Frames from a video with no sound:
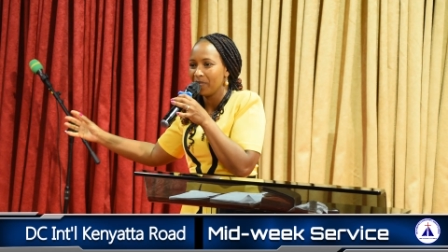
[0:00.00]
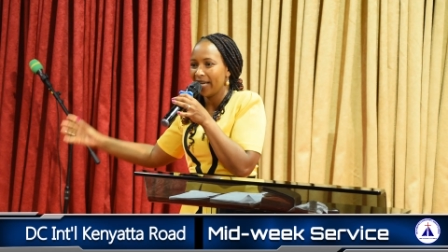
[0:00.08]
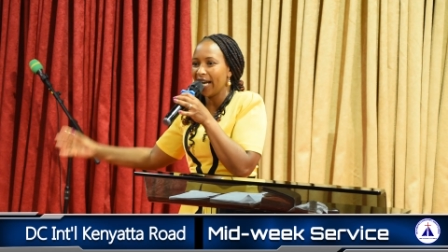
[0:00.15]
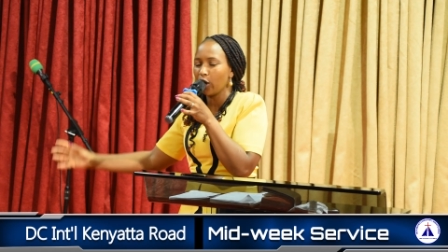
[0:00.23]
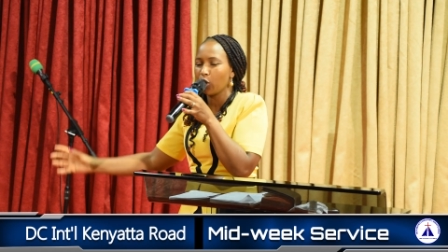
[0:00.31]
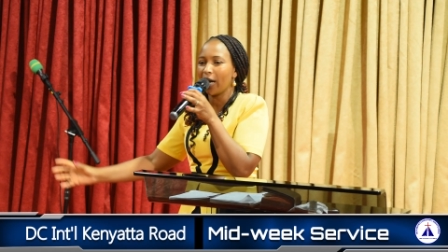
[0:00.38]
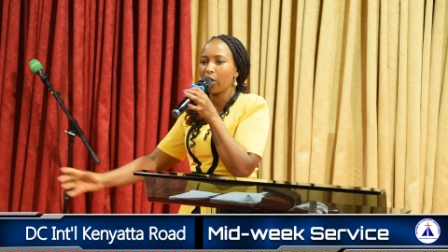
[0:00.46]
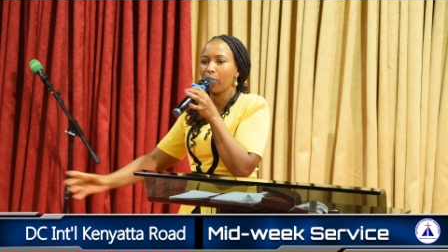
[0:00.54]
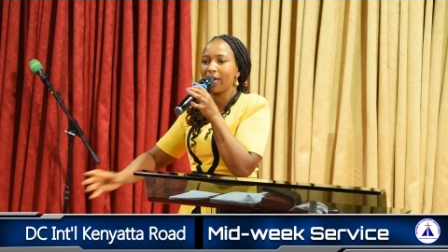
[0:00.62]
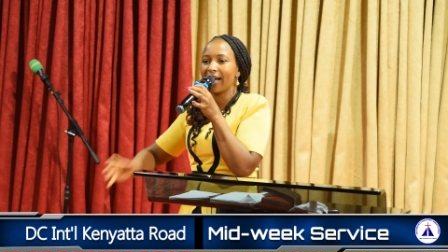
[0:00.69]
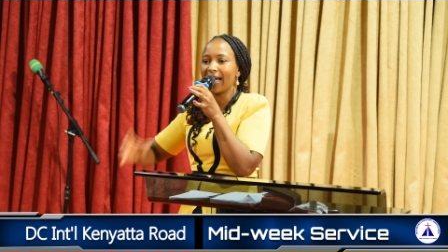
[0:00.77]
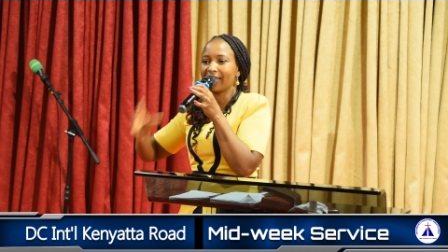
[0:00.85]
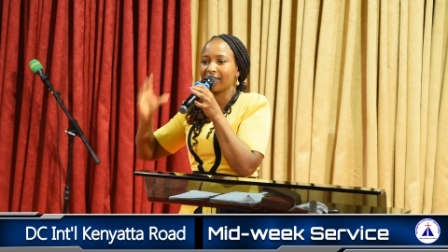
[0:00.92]
And when
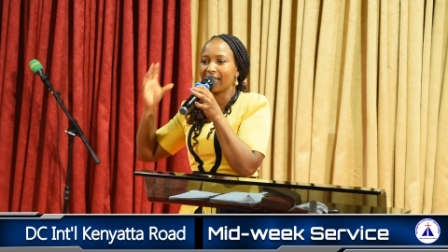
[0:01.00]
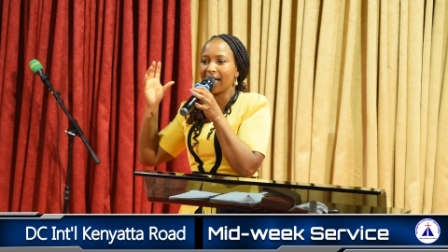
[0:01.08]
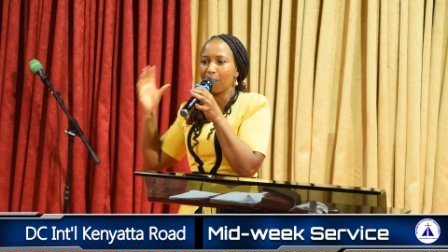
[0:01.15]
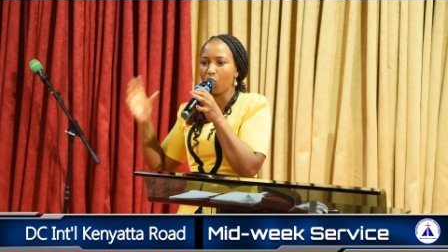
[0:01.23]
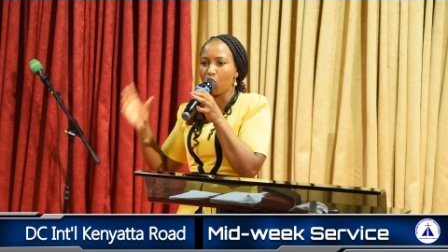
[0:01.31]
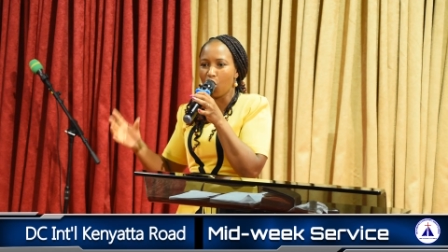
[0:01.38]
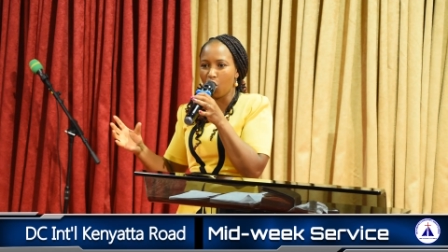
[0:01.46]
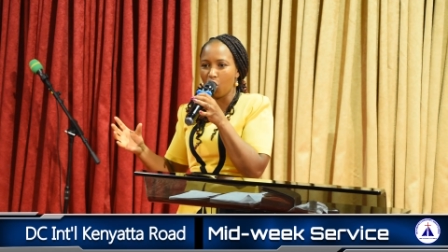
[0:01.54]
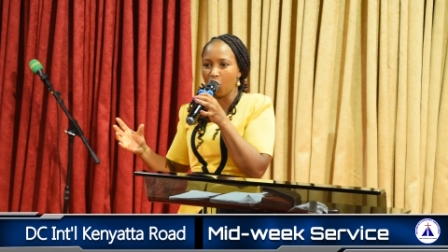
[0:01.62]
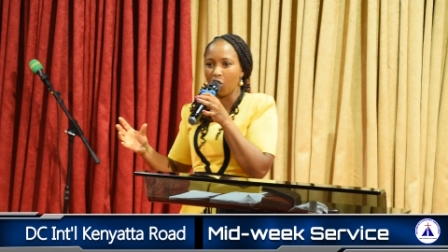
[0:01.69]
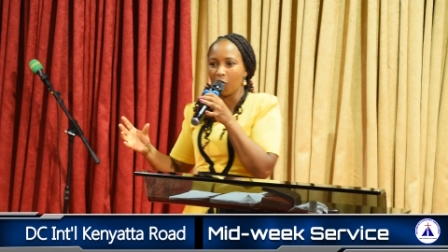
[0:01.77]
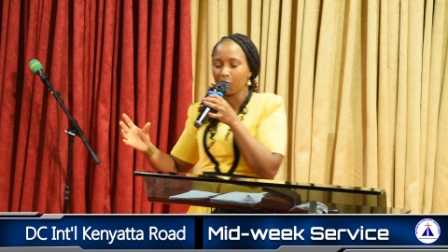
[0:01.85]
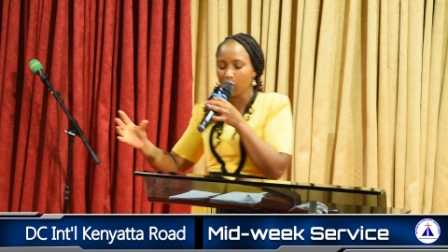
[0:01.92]
we let them
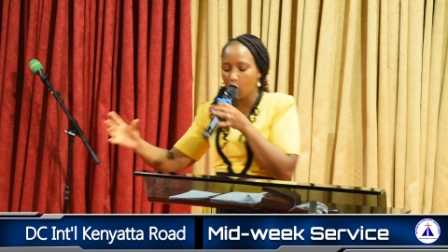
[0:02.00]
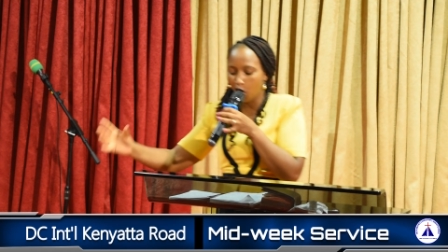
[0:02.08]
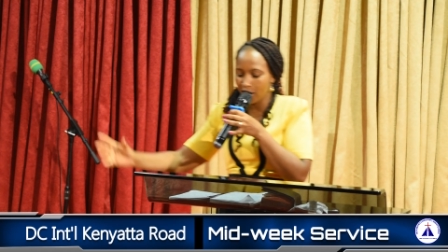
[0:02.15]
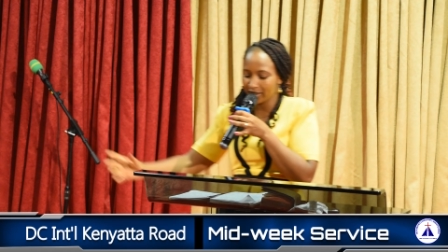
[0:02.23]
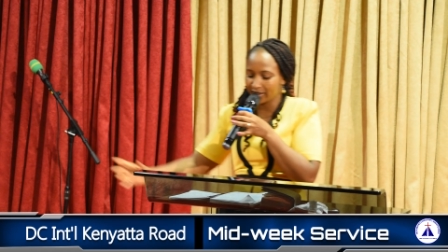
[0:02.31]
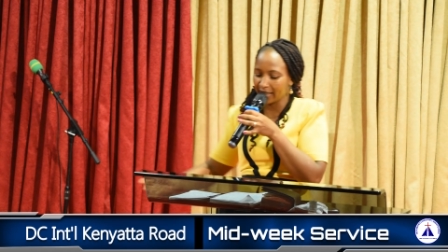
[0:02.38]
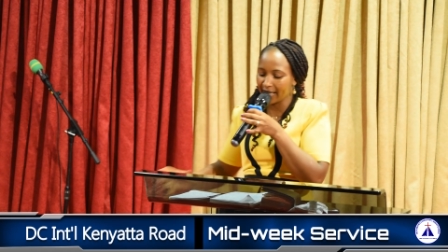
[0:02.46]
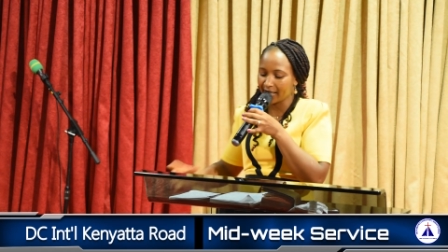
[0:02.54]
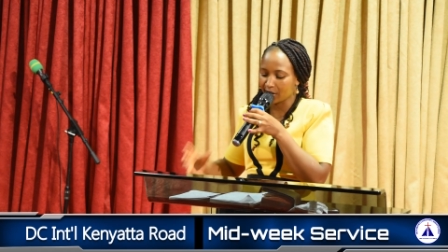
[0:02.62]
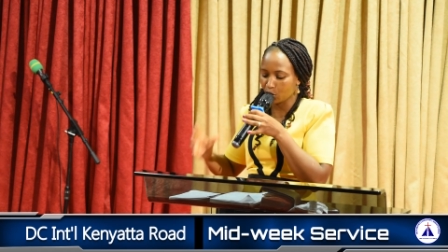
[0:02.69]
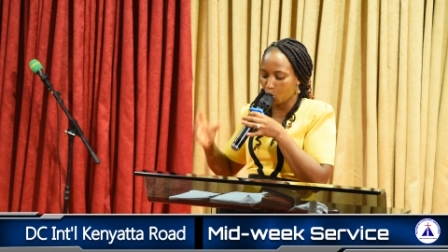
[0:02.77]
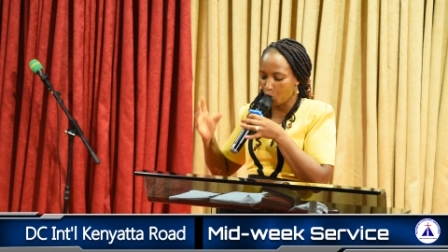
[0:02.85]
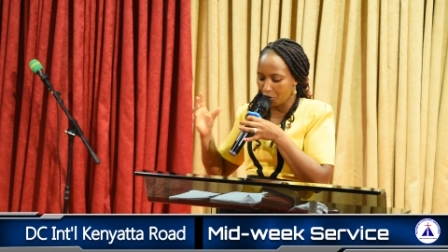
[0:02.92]
go, God
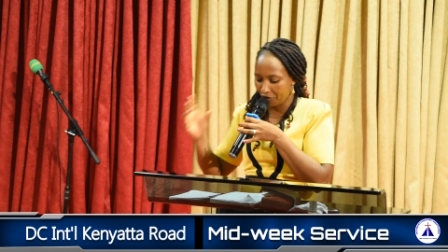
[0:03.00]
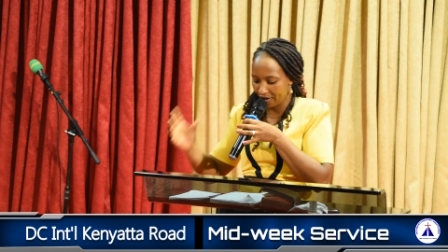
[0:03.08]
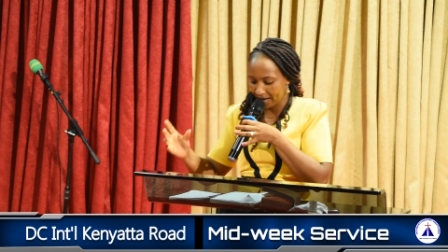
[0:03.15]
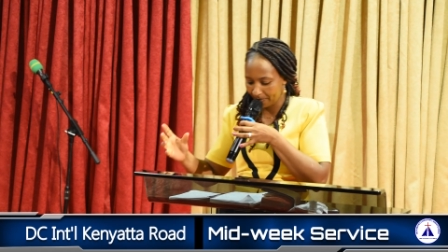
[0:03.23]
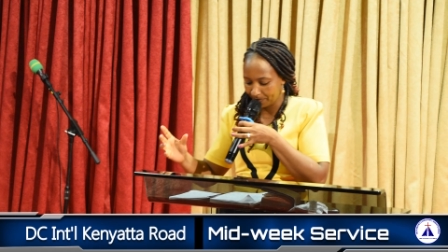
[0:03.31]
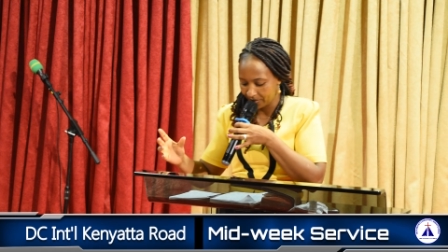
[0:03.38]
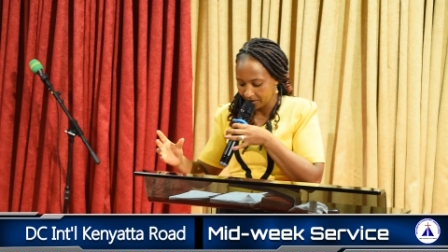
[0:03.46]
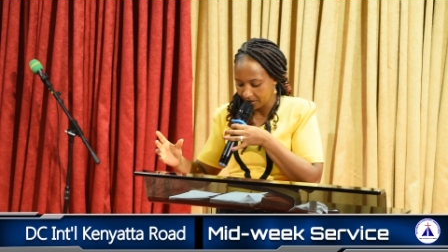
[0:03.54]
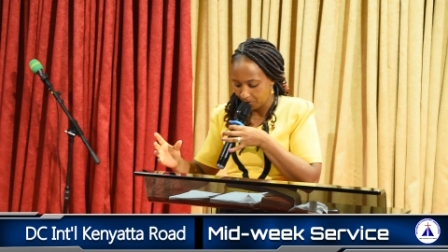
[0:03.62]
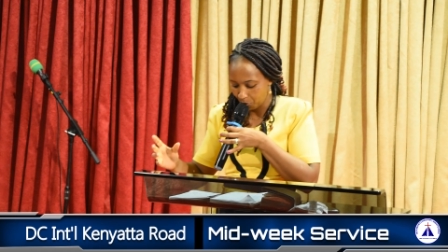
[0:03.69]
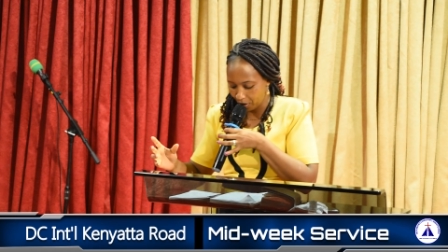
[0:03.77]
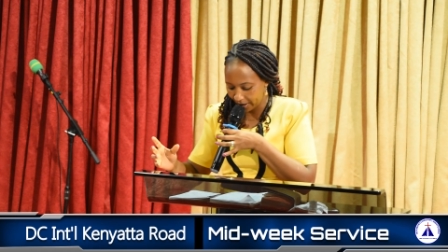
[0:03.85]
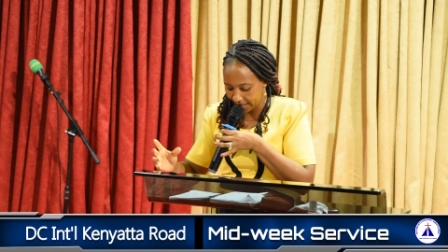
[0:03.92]
takes over.
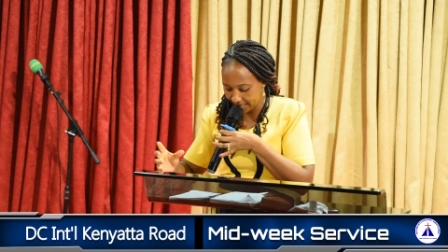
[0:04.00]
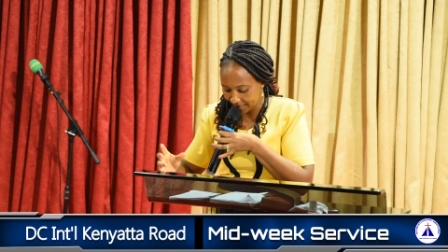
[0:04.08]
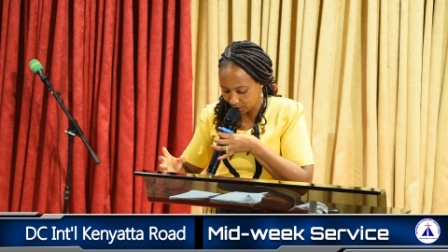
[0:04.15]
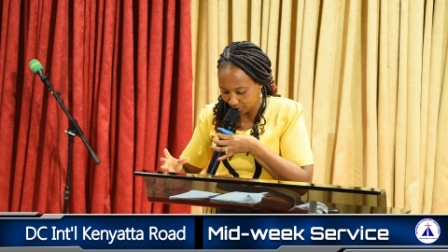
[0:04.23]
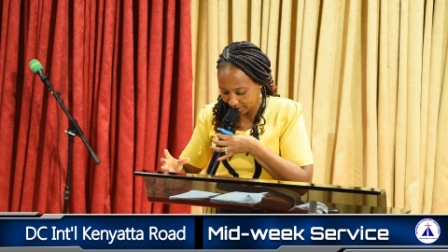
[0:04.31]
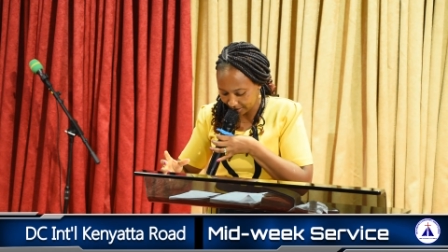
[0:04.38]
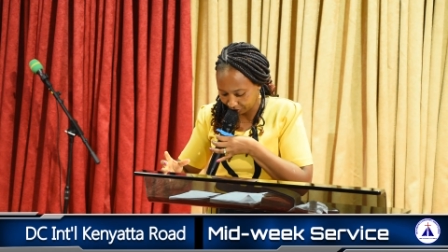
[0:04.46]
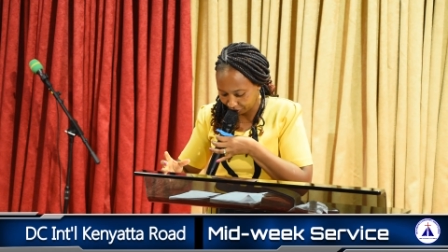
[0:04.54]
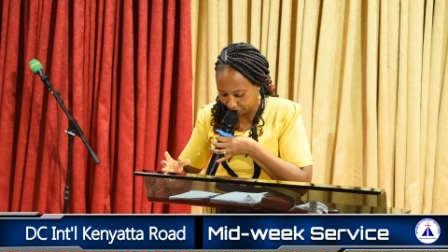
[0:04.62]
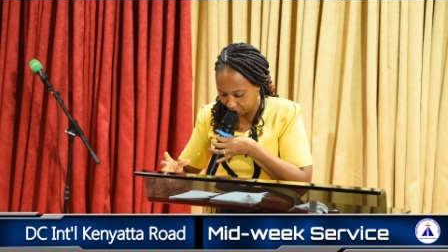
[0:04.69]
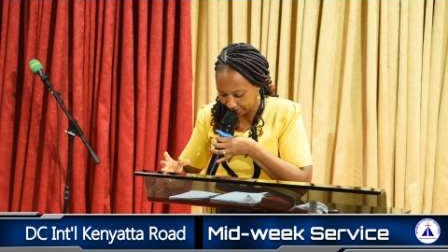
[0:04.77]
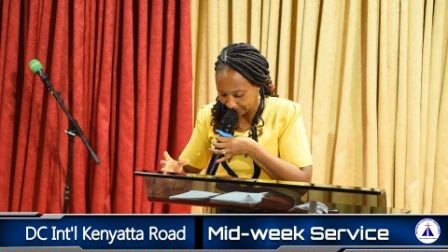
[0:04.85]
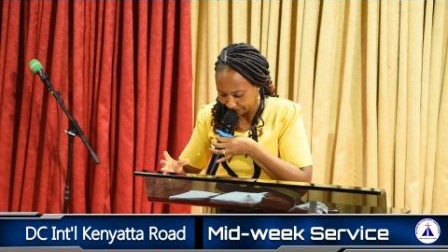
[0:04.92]
Bwana Yesu
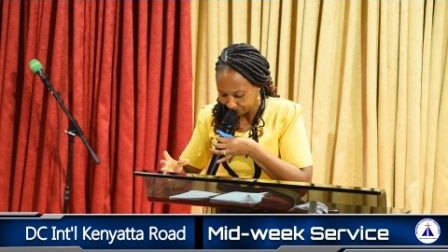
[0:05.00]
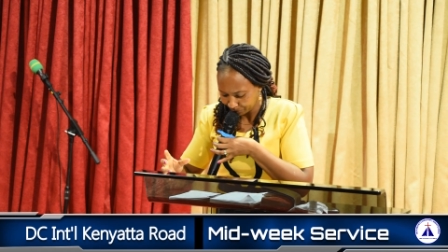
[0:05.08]
asifiwe.